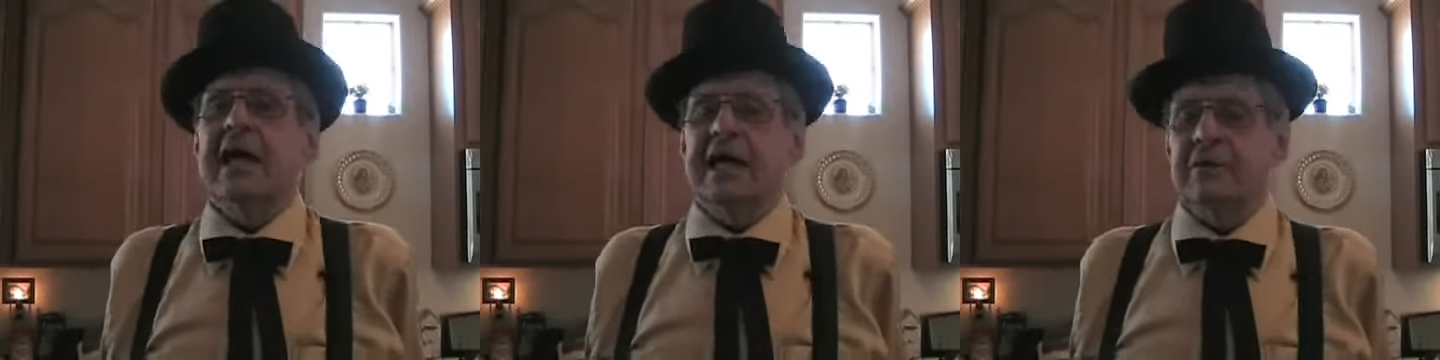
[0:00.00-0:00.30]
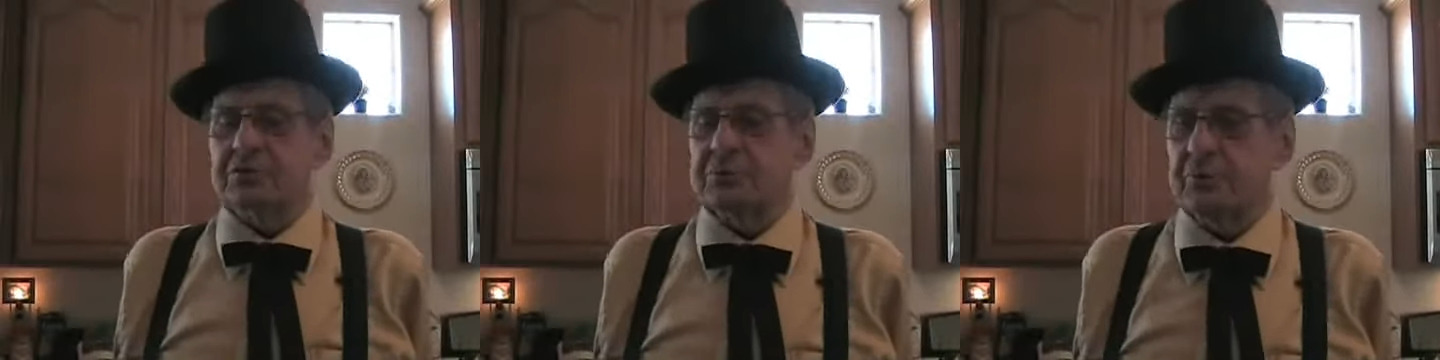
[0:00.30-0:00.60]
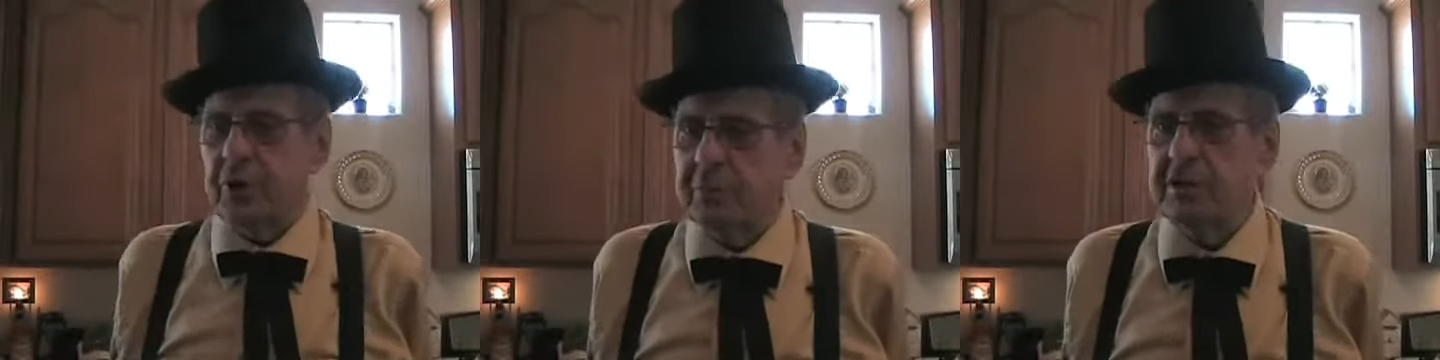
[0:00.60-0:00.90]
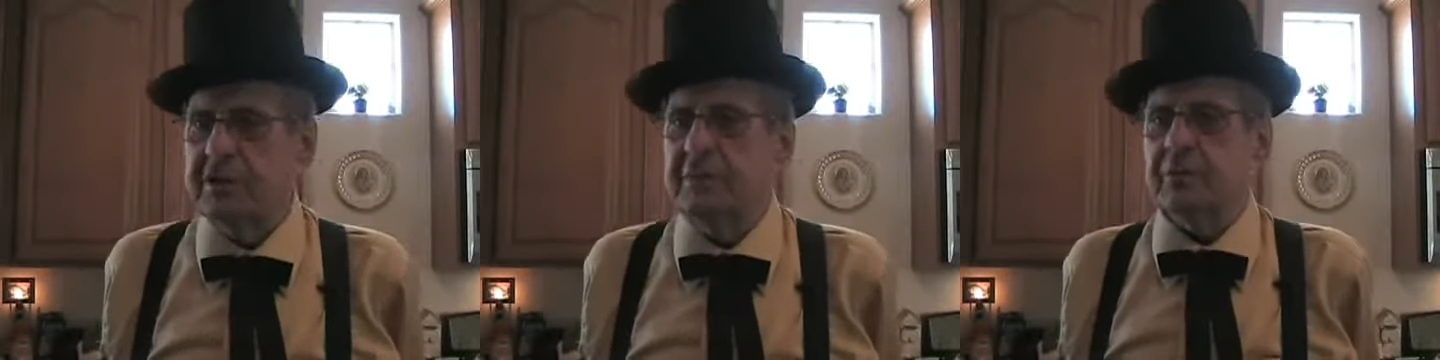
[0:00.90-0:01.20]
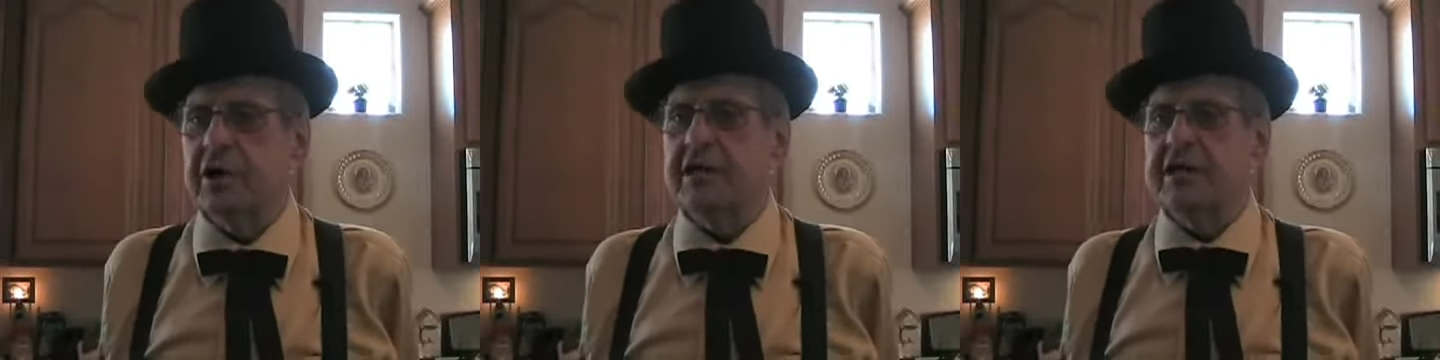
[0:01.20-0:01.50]
and it was probably
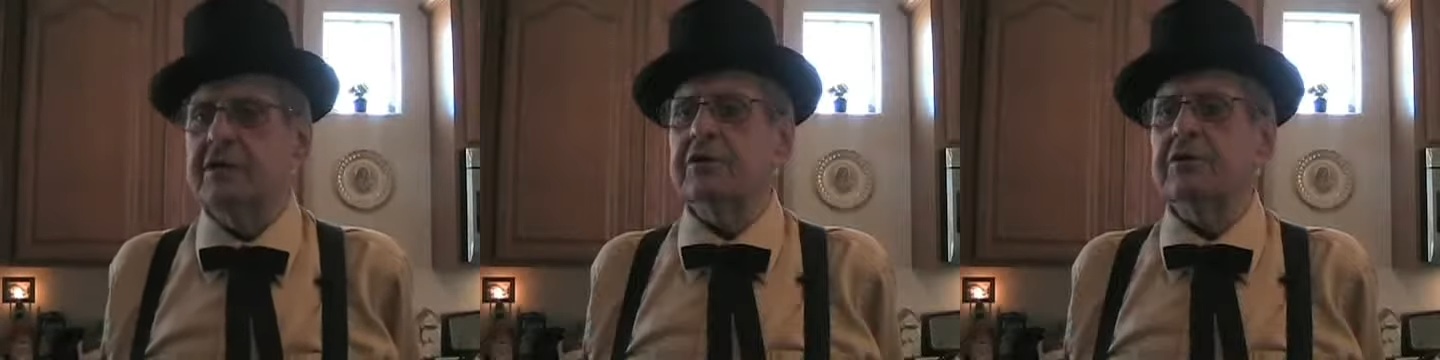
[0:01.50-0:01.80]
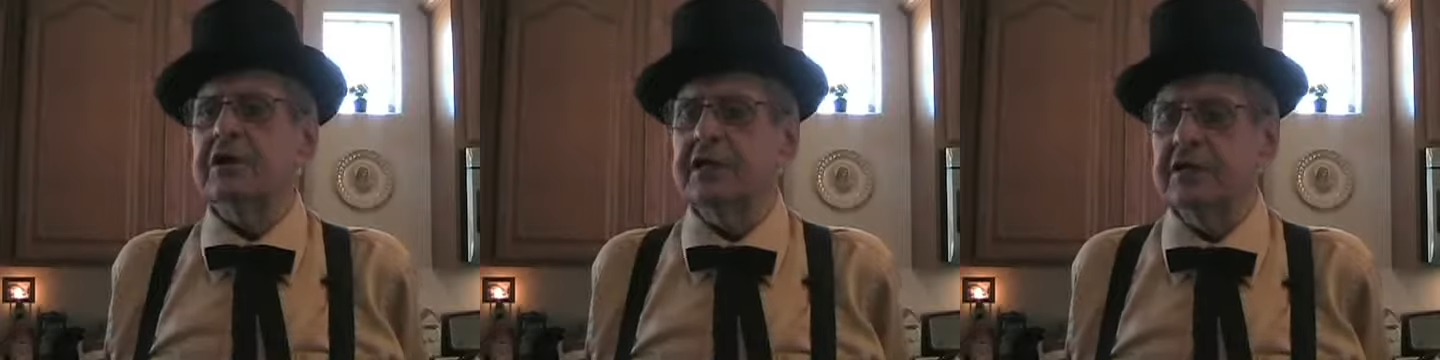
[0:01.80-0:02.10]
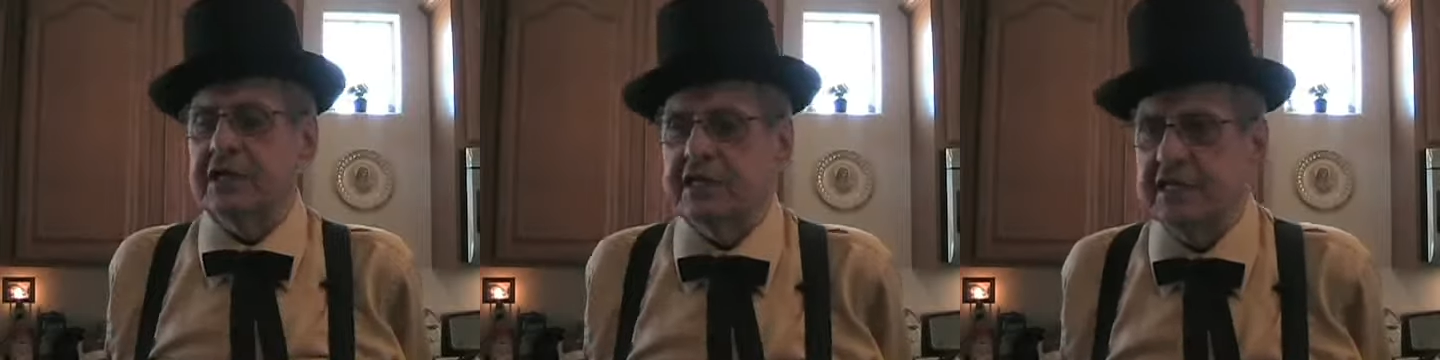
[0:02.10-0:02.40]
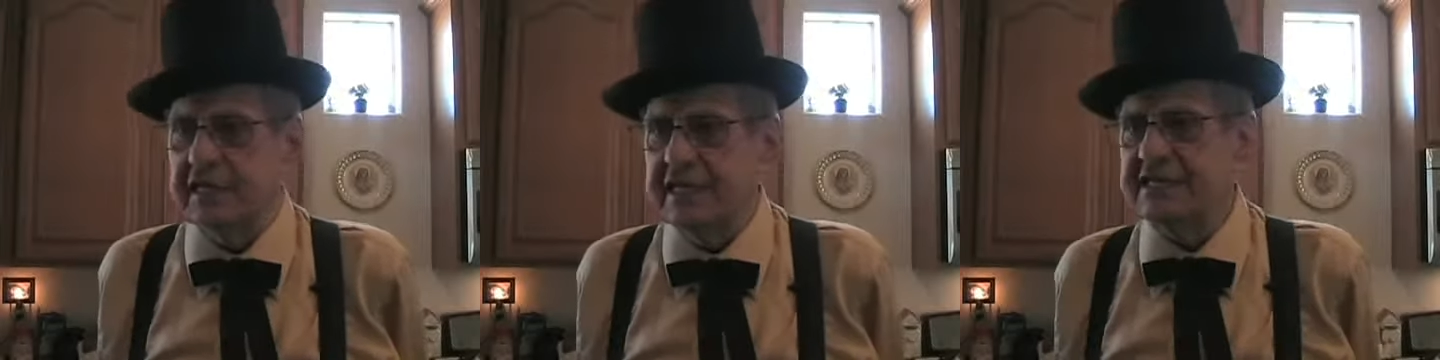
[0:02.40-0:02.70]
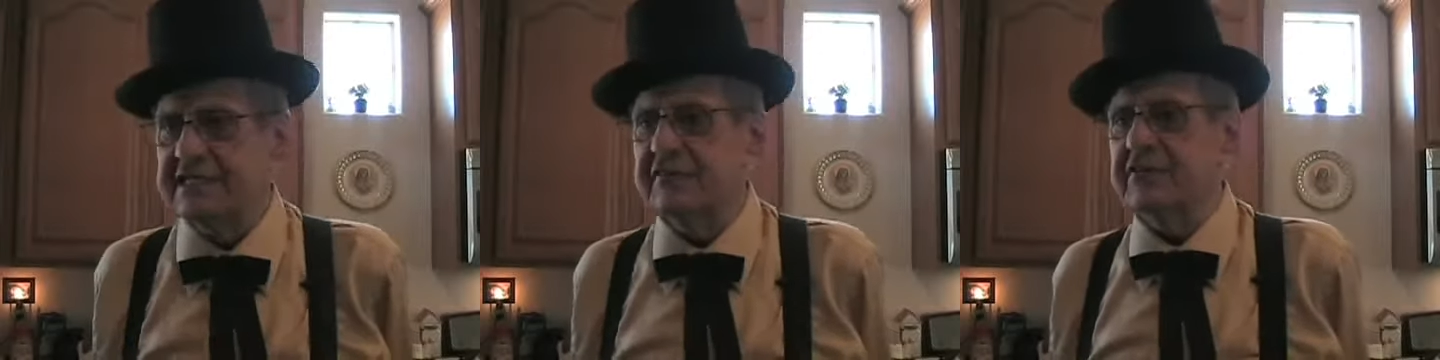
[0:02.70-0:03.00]
brought here in the
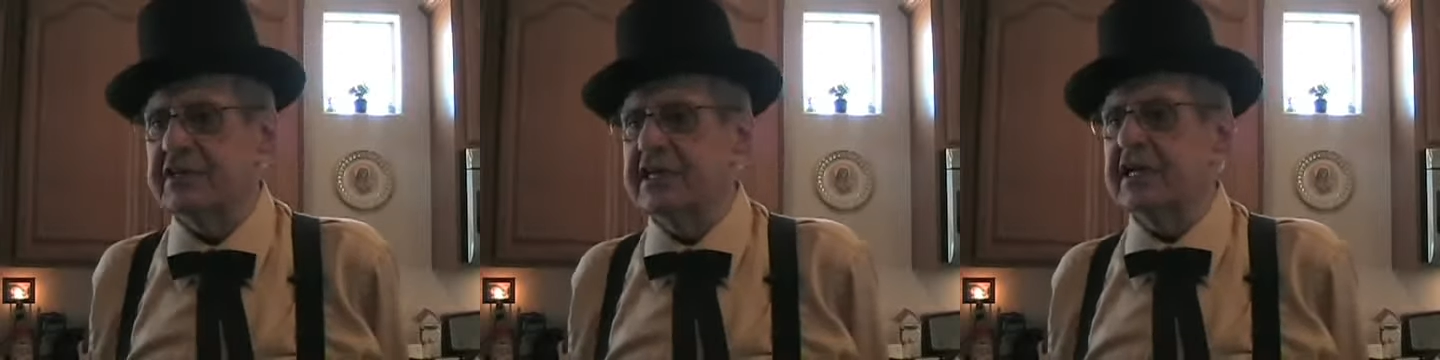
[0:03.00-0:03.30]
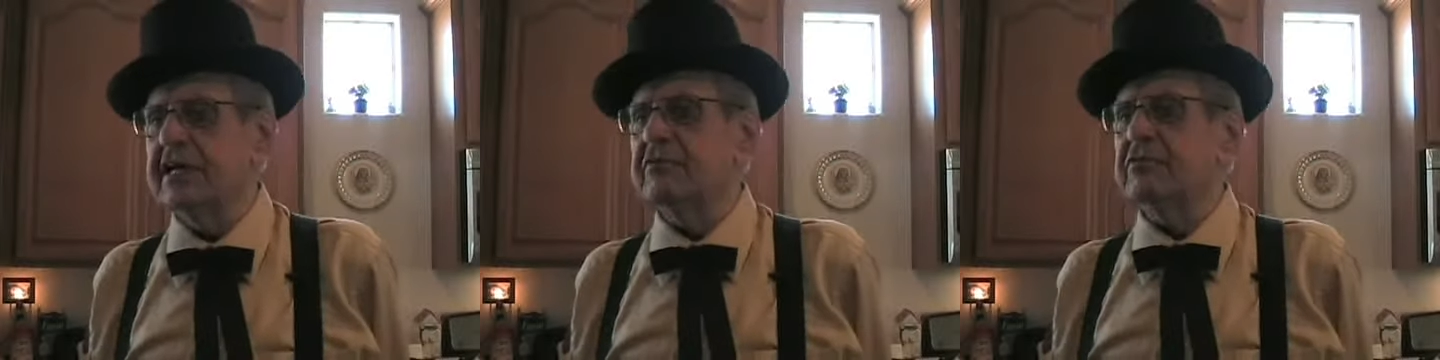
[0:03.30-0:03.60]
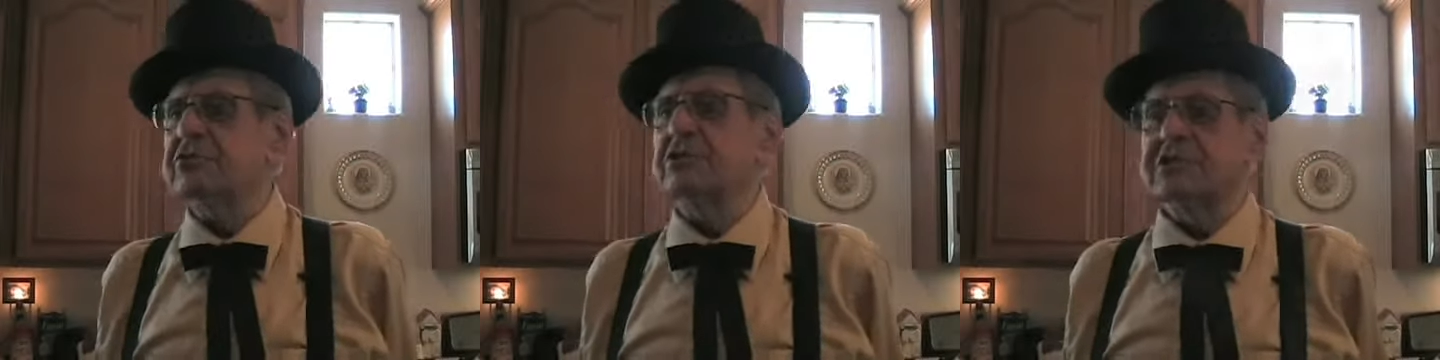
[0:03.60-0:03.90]
late 1700s on